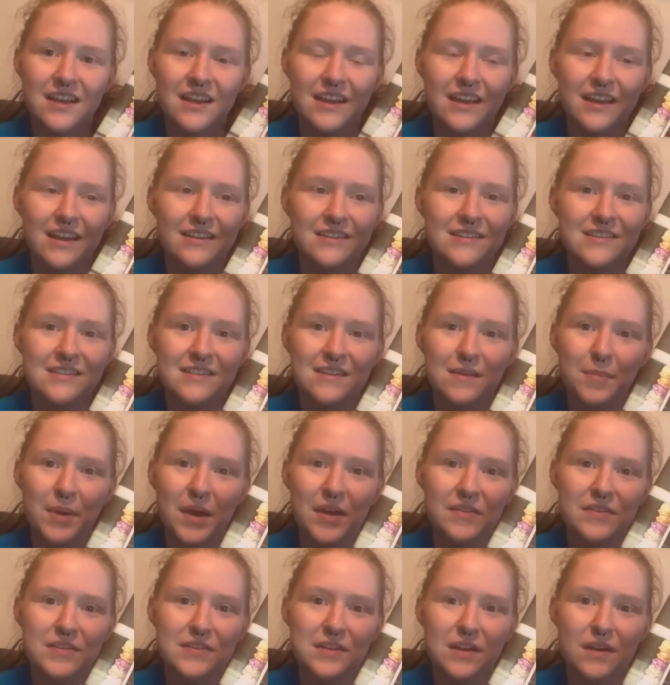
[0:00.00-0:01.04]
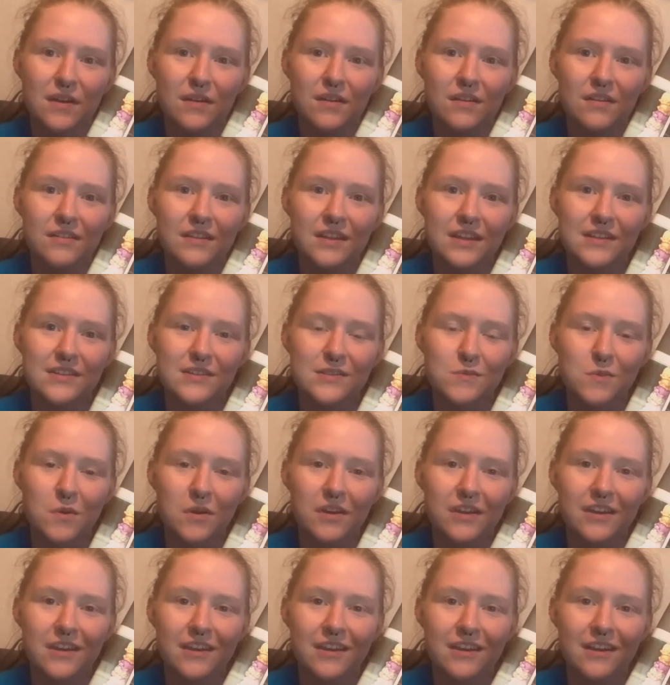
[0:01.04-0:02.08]
It's about this girl that's
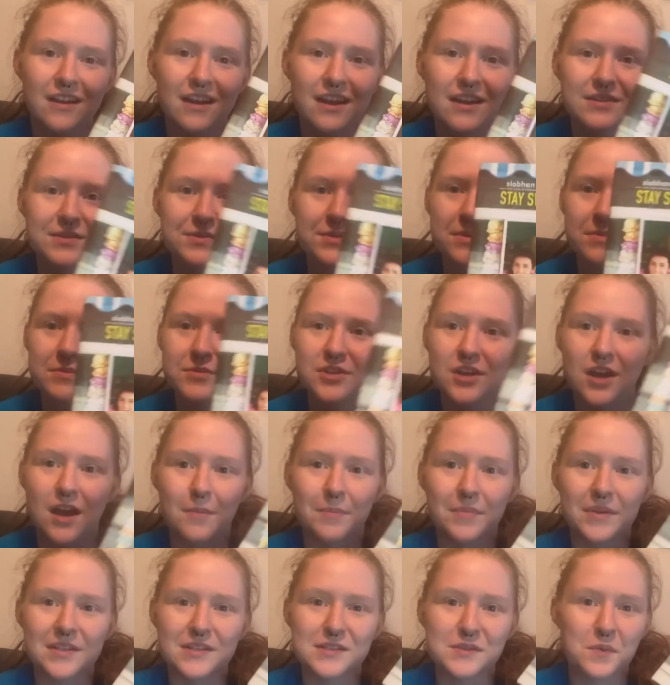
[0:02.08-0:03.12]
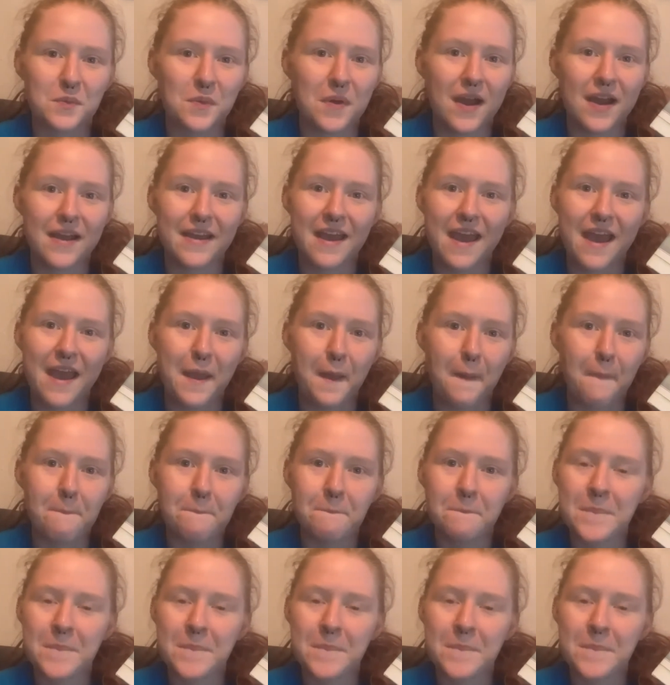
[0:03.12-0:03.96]
working in an ice cream shop. It's a YA.